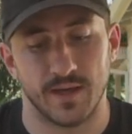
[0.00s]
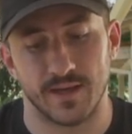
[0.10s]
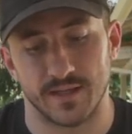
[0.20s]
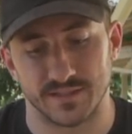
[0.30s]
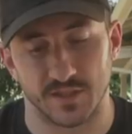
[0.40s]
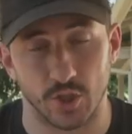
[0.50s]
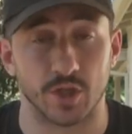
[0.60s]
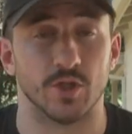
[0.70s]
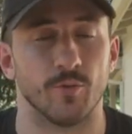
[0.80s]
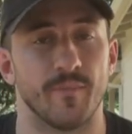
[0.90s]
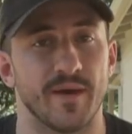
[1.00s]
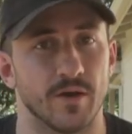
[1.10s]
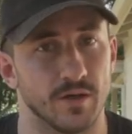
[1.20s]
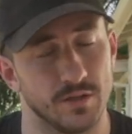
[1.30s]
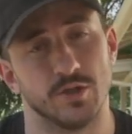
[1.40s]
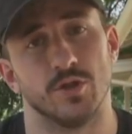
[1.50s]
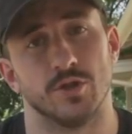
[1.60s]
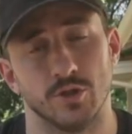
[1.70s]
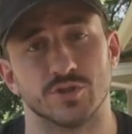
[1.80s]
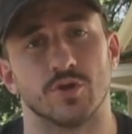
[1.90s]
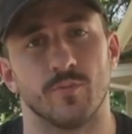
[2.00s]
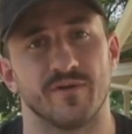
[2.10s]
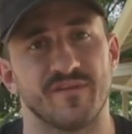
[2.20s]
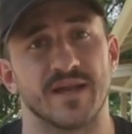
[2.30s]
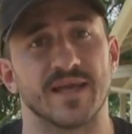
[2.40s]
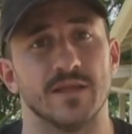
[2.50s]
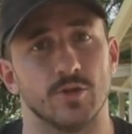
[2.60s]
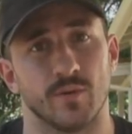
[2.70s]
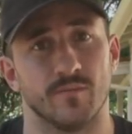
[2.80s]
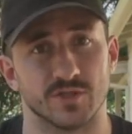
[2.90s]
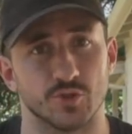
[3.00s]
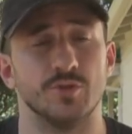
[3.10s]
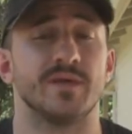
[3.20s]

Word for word: uh, to look a little bit better, to lo lose a little bit of fat and gain a little bit of muscle,